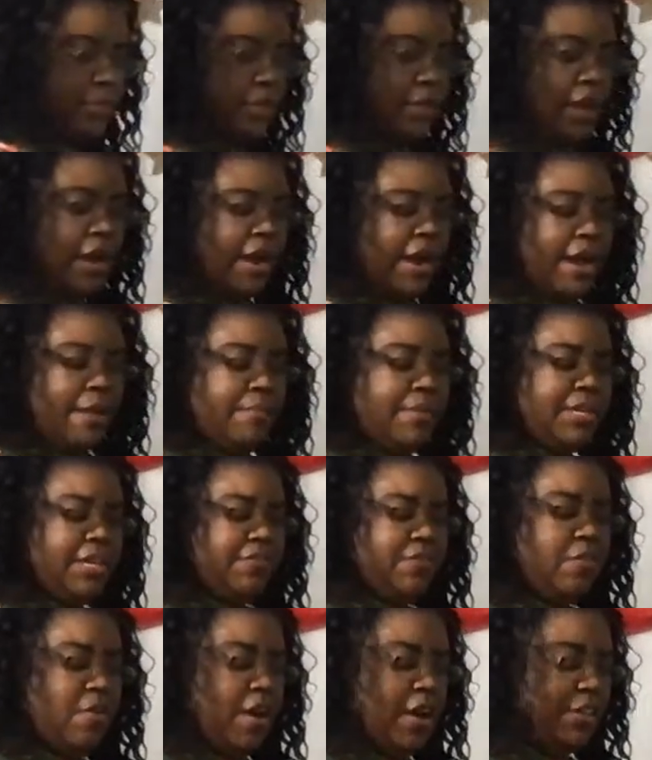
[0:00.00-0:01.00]
All right, I'm gonna
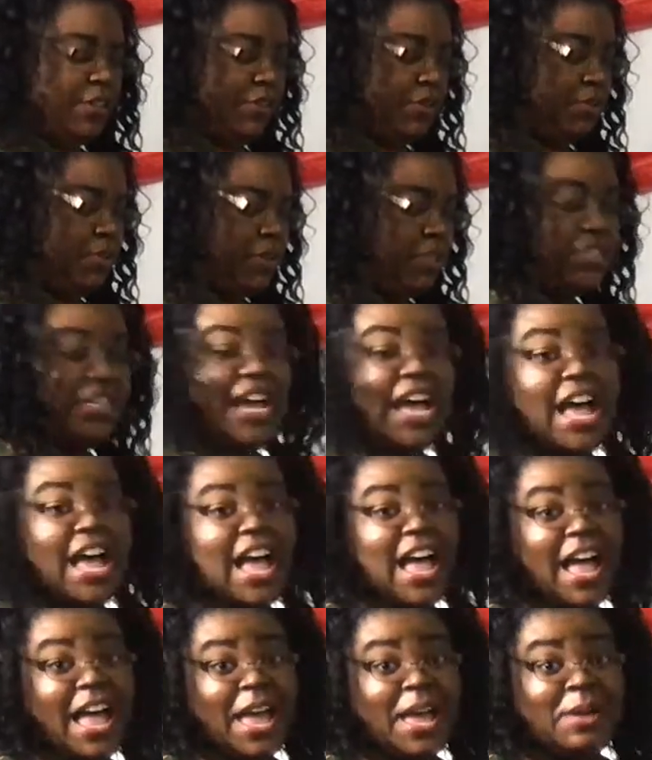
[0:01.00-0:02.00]
give you all a little more
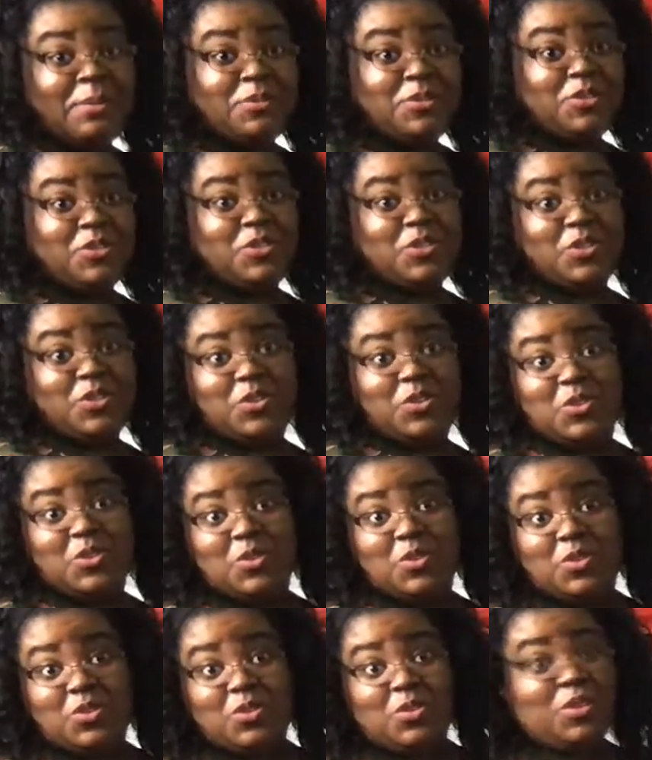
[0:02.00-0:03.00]
time
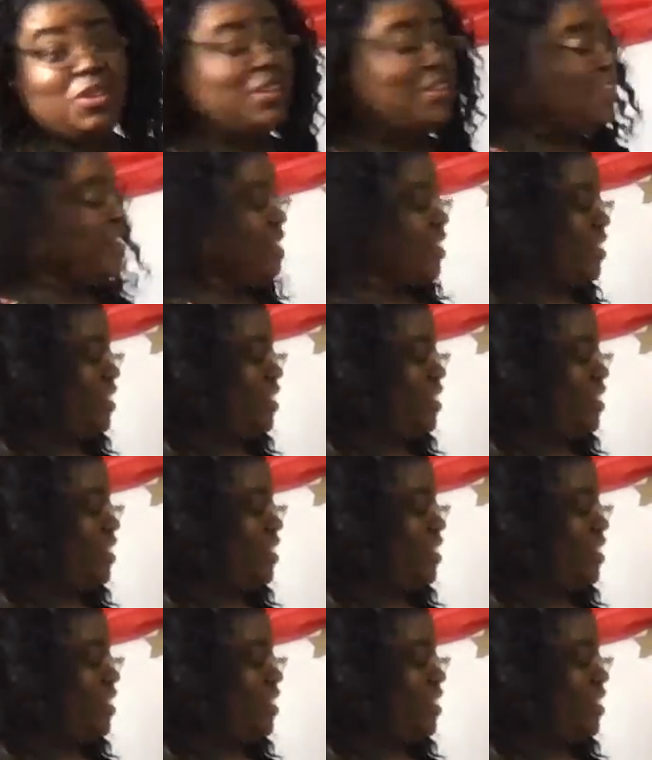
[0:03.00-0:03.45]
to